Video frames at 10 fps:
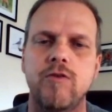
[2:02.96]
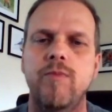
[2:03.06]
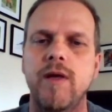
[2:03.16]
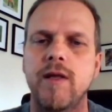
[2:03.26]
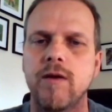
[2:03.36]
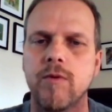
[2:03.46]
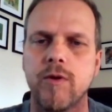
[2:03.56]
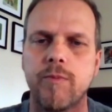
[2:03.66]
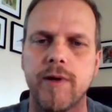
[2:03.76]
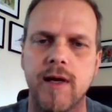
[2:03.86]
being able to
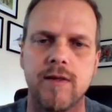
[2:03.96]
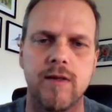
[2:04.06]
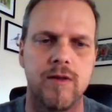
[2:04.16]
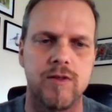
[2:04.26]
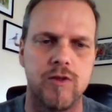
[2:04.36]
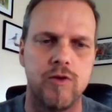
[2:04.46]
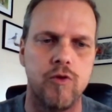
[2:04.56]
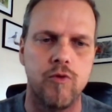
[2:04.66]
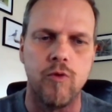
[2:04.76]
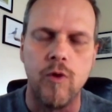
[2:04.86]
protect in this
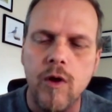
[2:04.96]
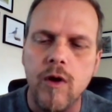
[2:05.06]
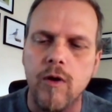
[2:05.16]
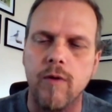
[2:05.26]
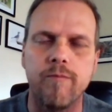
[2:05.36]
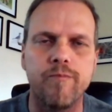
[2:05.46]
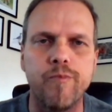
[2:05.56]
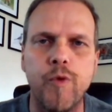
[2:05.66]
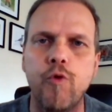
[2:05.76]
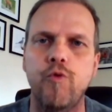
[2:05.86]
new
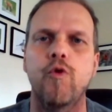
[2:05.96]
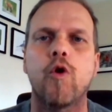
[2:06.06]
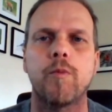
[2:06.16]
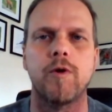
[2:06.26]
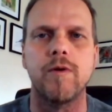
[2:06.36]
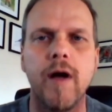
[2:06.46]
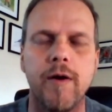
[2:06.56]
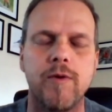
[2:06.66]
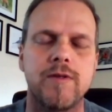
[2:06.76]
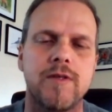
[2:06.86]
normal, I
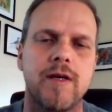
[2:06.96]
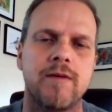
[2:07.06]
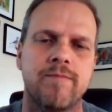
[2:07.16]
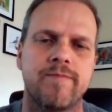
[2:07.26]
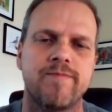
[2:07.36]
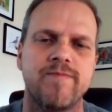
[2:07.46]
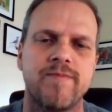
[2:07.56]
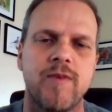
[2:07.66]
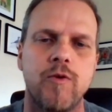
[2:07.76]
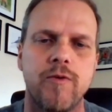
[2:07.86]
would say,
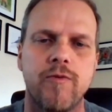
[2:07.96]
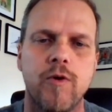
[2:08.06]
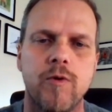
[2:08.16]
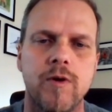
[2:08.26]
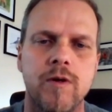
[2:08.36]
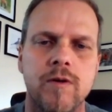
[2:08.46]
going forward.